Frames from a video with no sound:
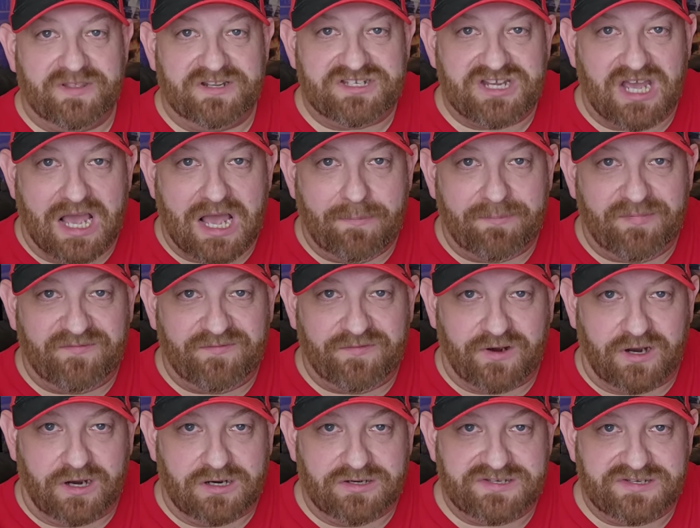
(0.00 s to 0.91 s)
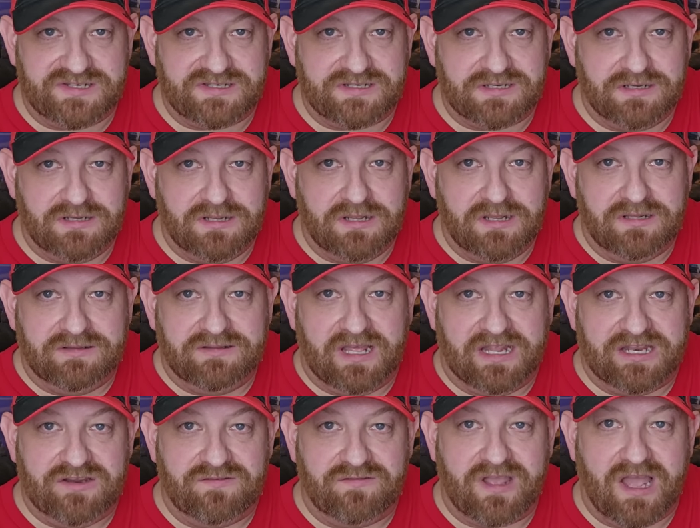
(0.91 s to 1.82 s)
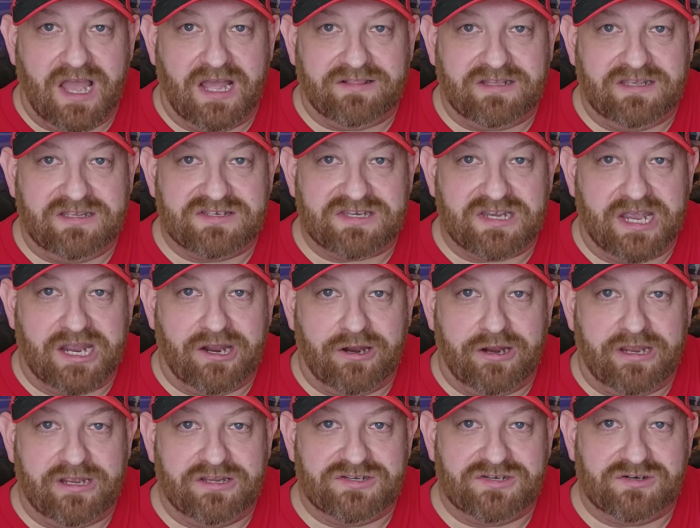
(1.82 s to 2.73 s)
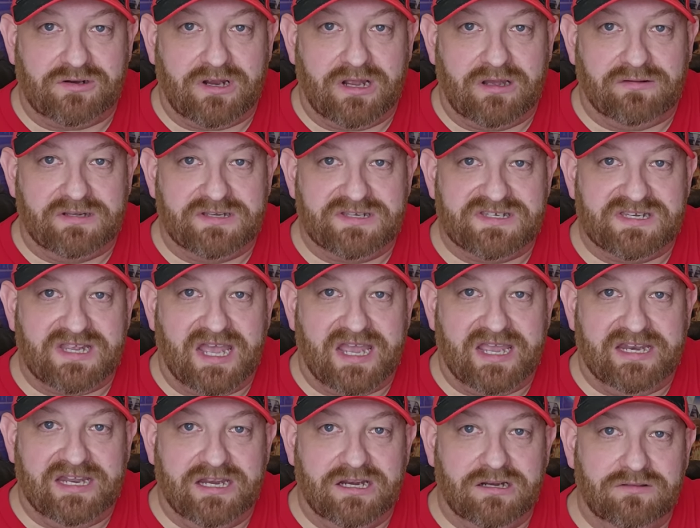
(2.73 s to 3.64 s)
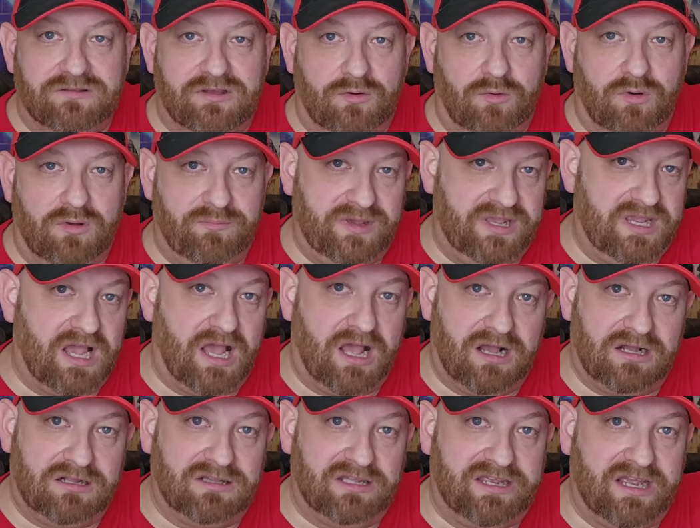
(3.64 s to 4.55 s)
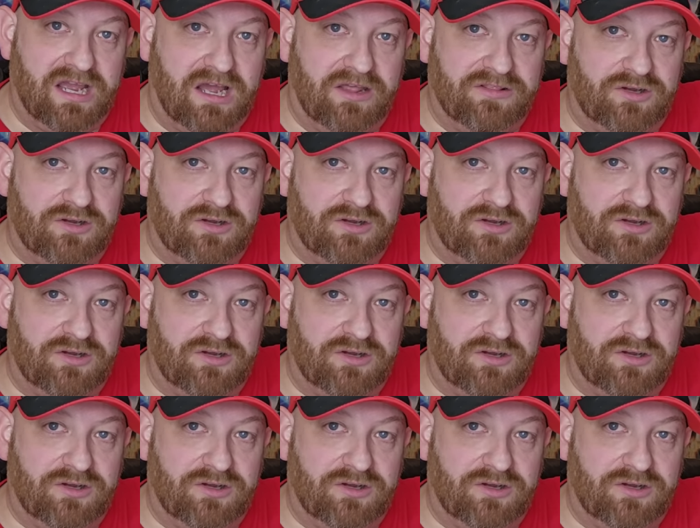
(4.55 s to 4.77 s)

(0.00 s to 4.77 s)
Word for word: up the top first, then you've got these areas around the side here that would be ugly